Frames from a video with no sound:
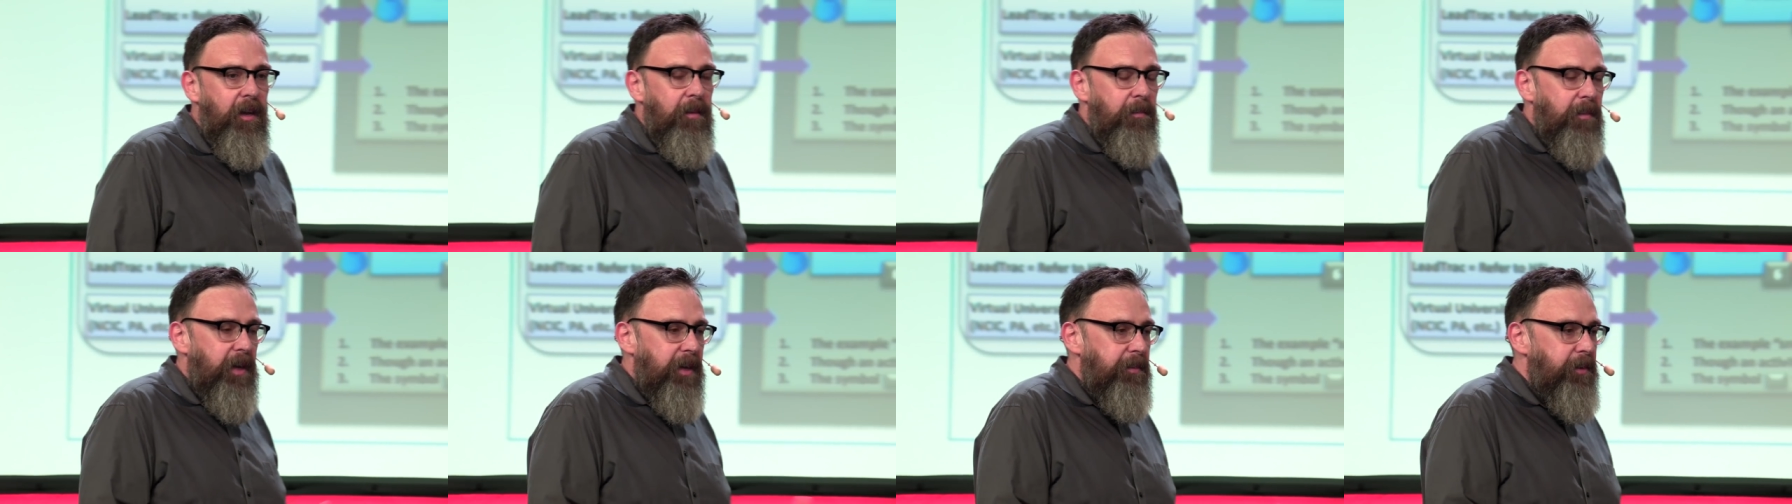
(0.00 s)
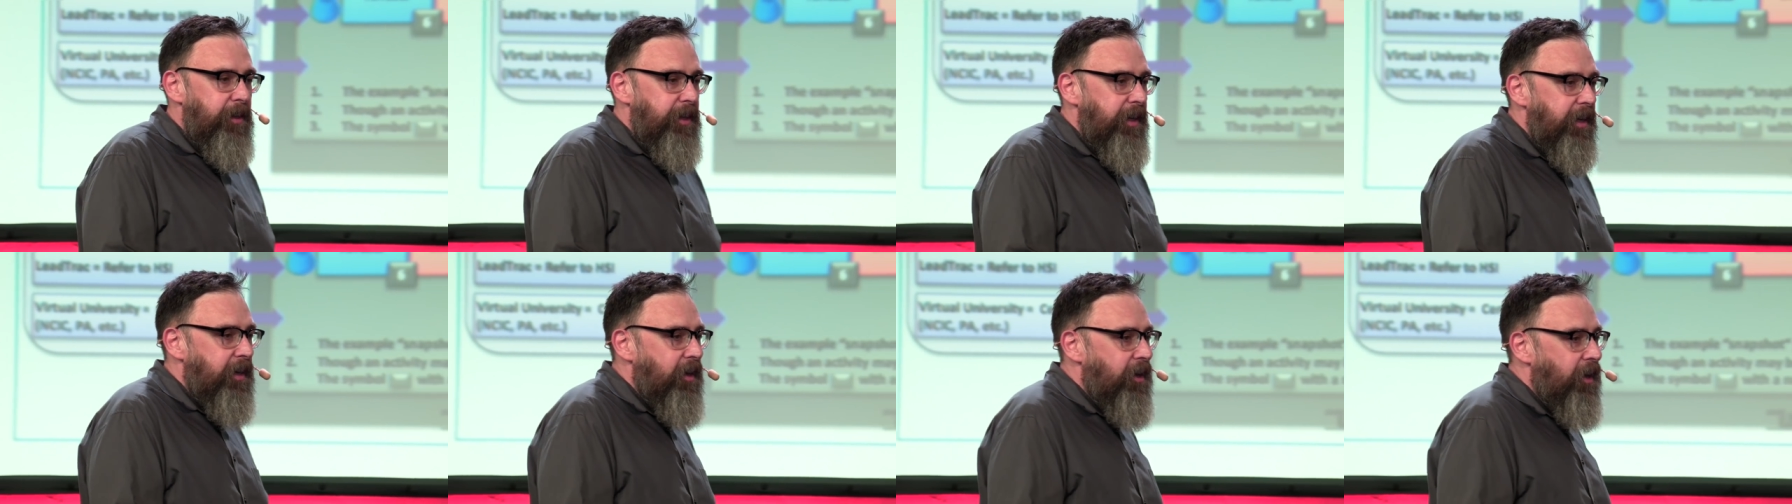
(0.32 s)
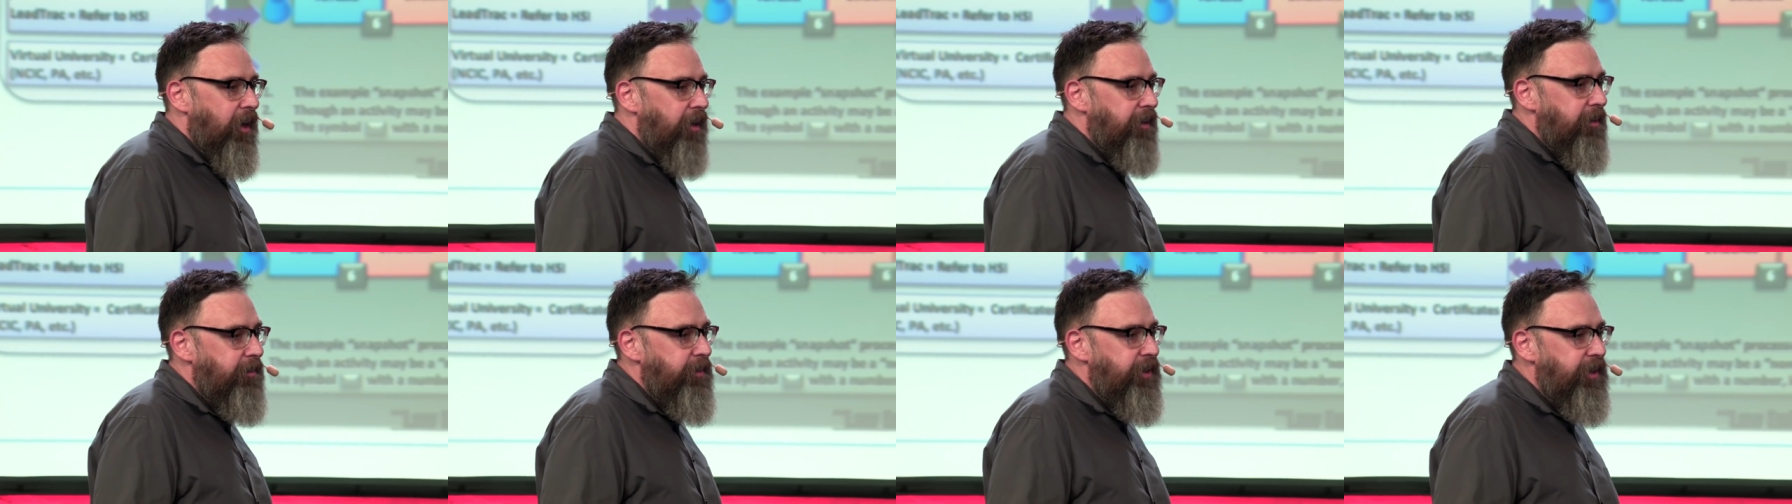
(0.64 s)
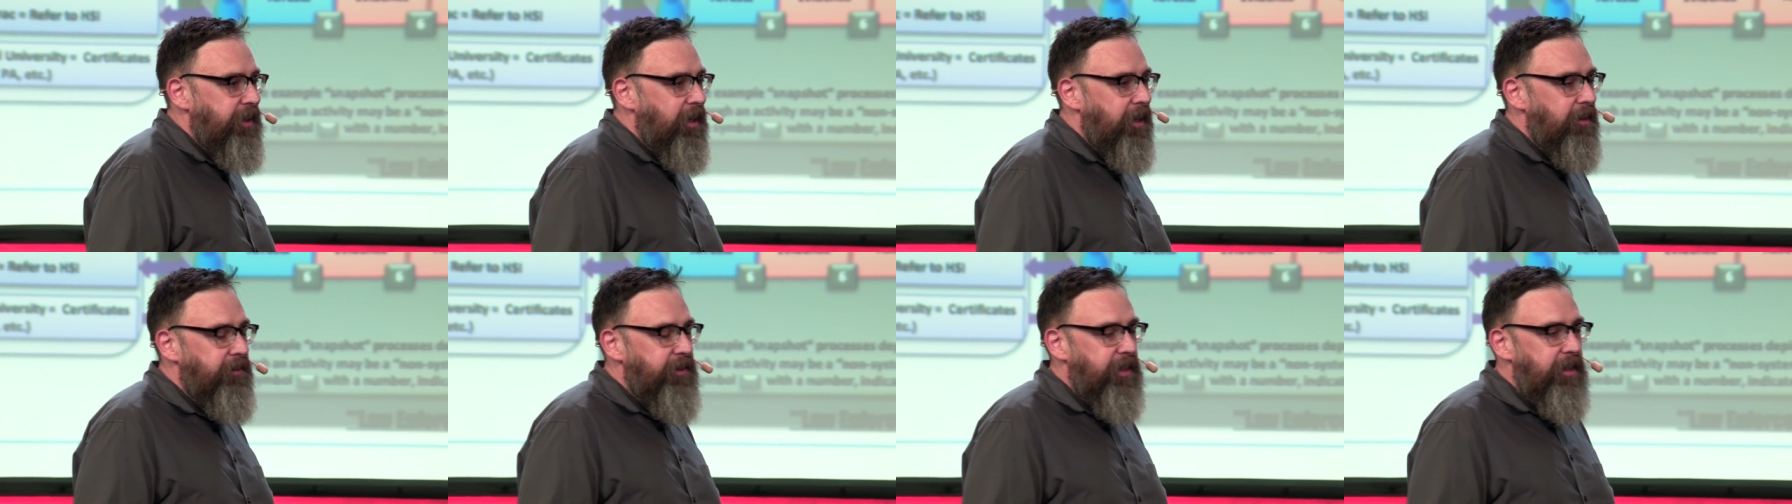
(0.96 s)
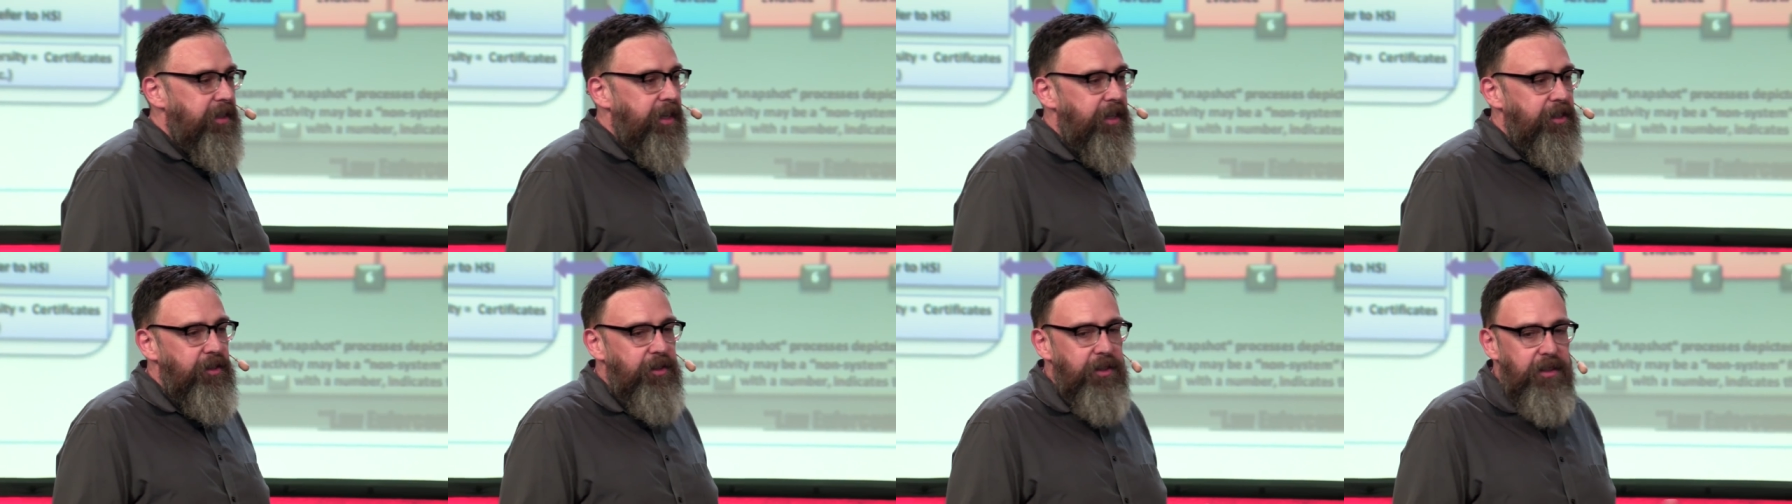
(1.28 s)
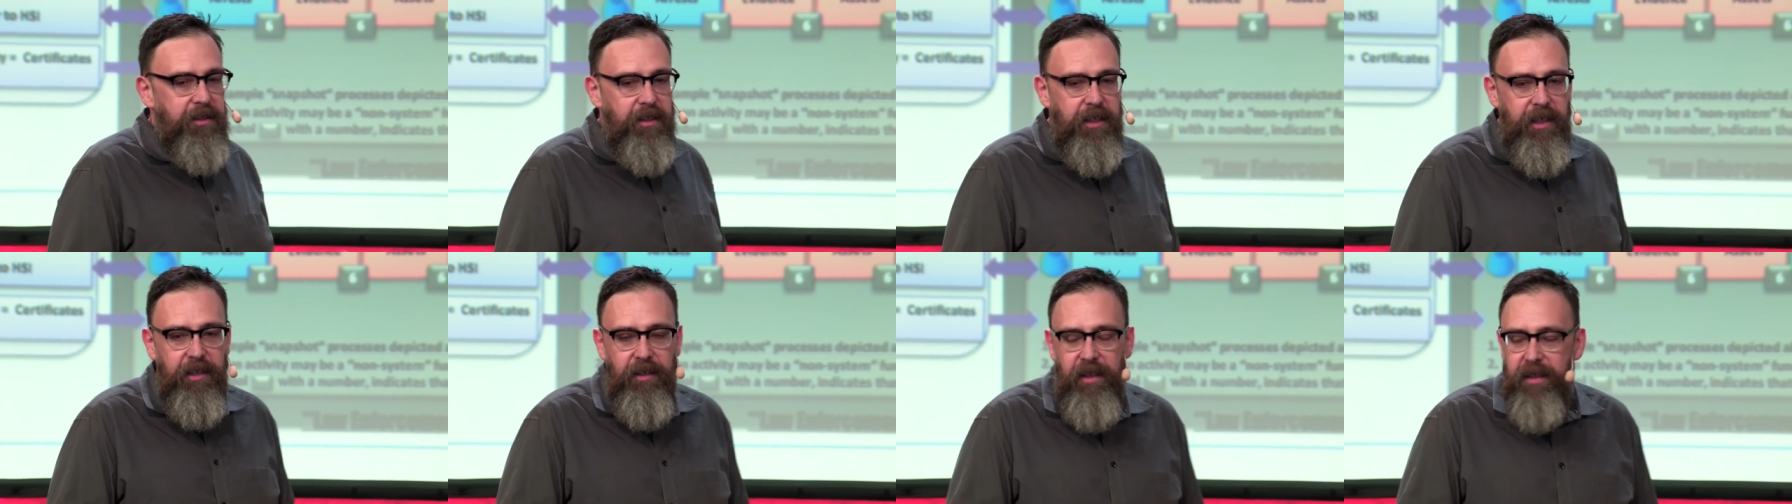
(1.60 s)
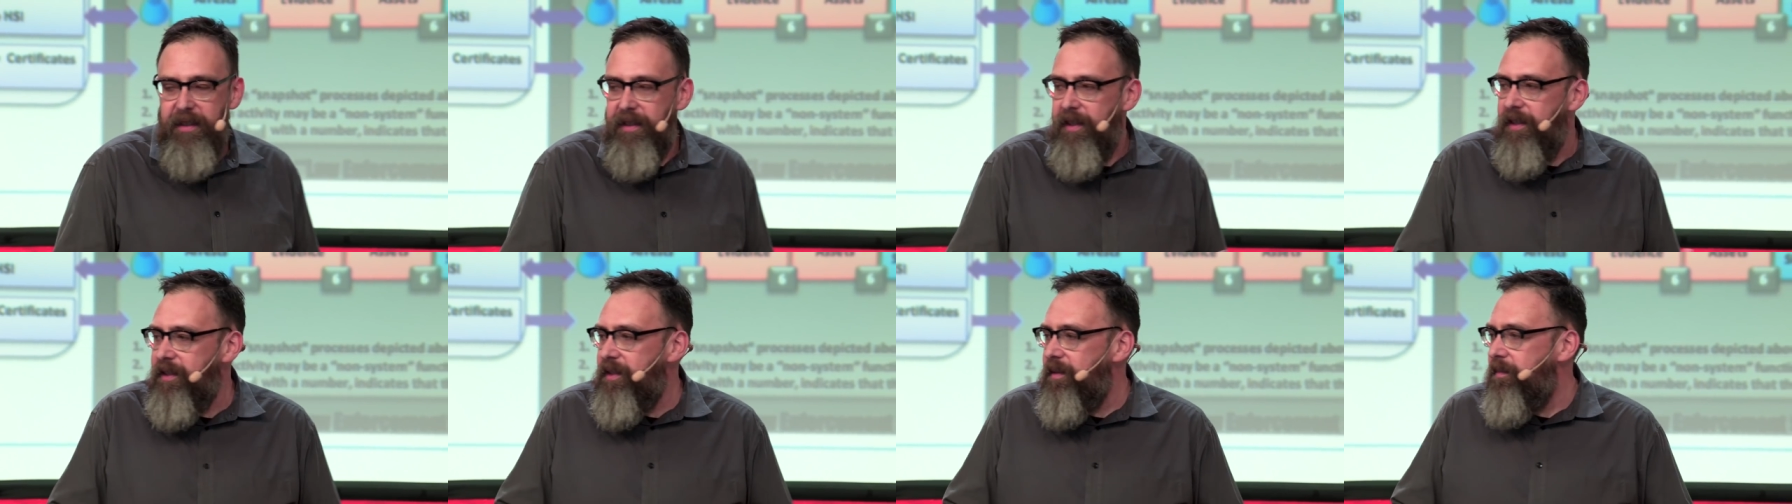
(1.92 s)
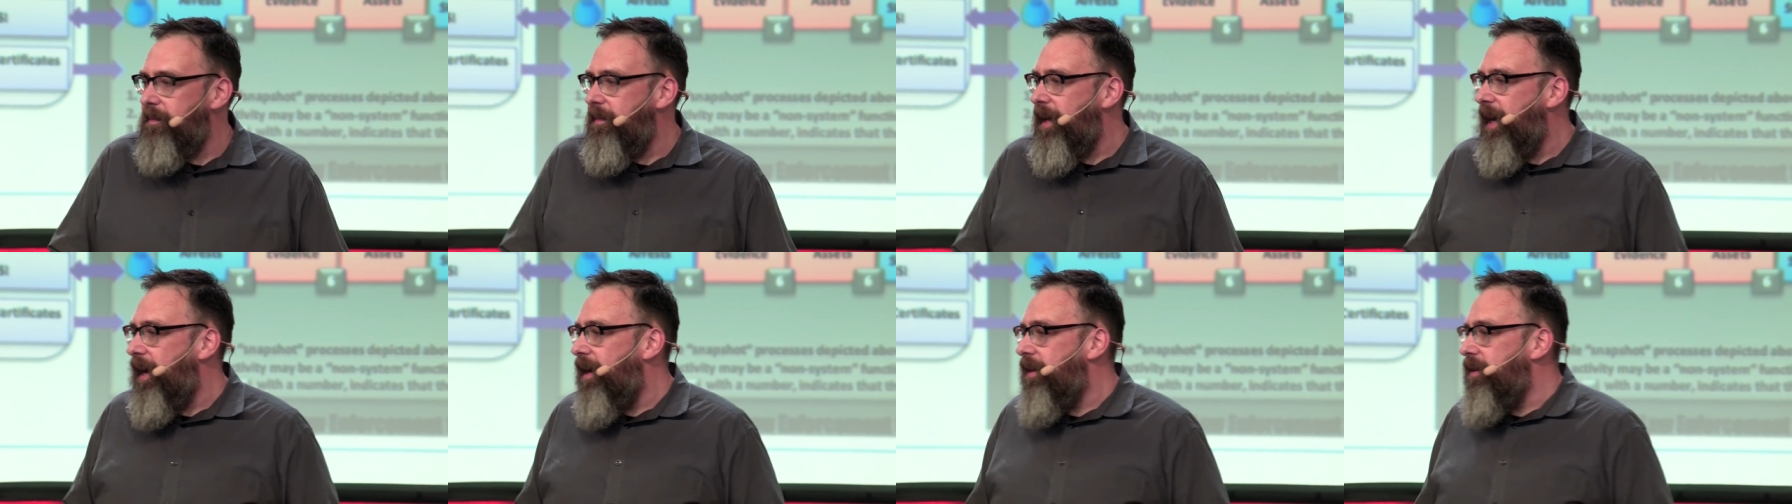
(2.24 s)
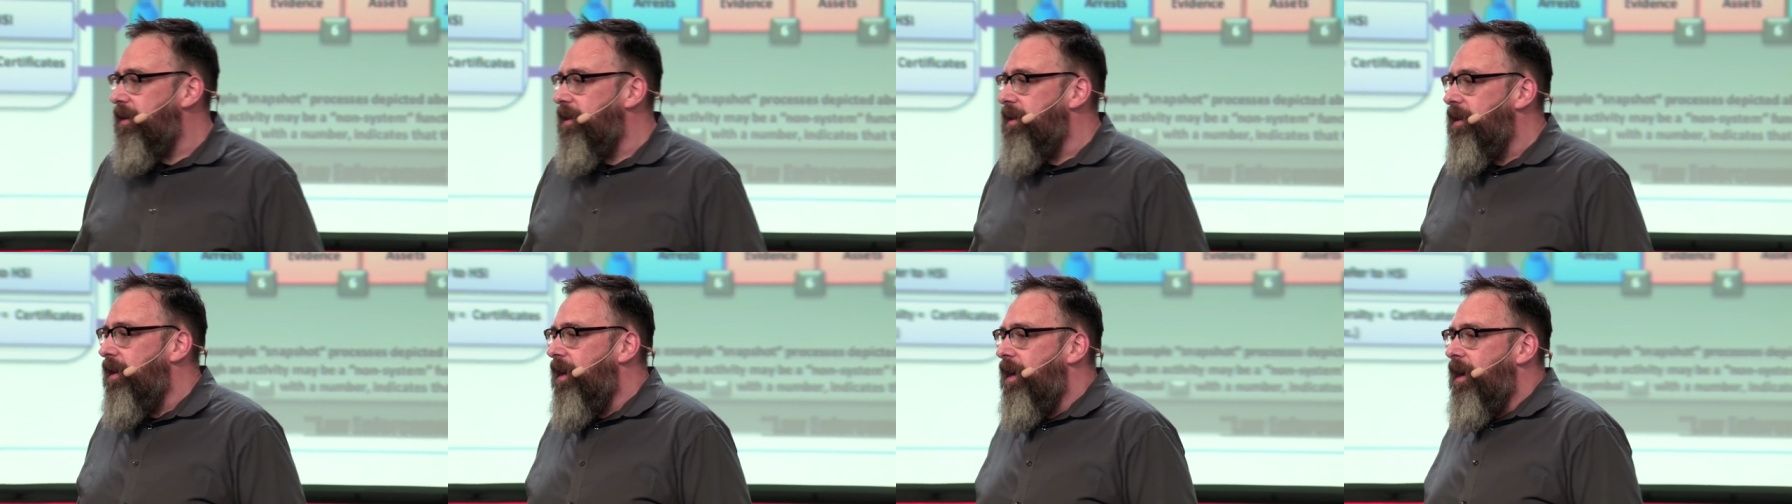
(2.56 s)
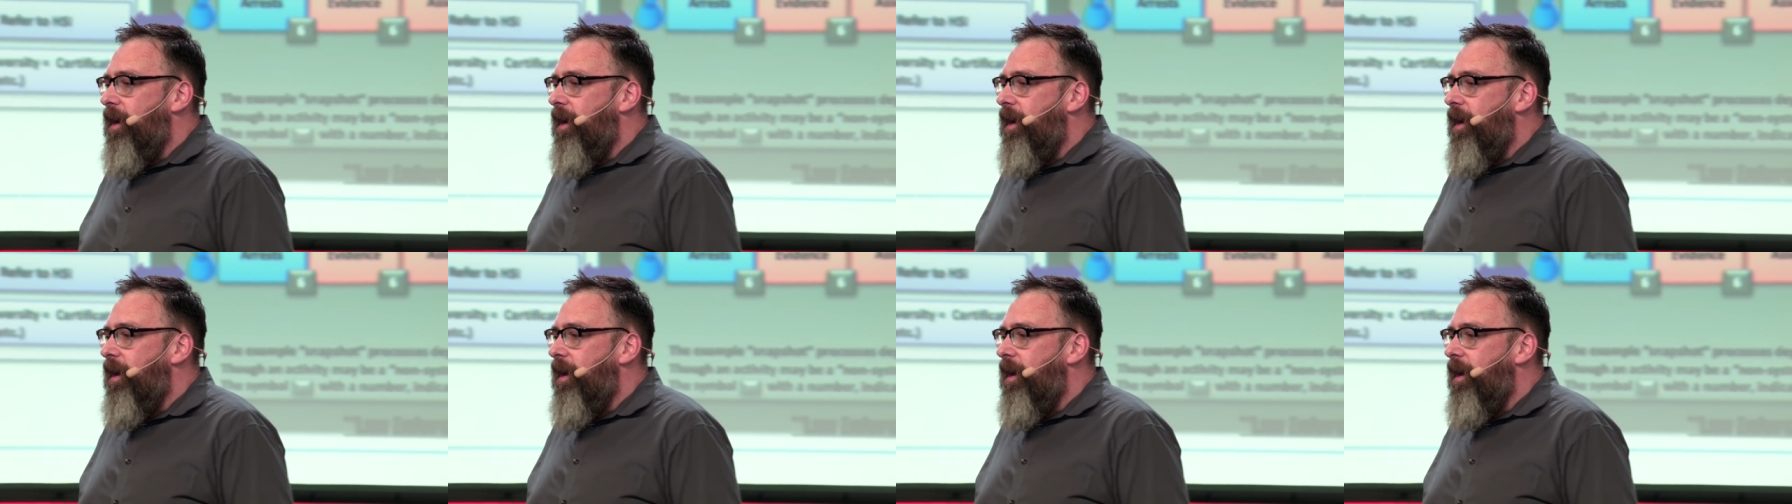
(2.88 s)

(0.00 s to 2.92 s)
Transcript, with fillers: Maybe they call themselves an engineer, it doesn't matter.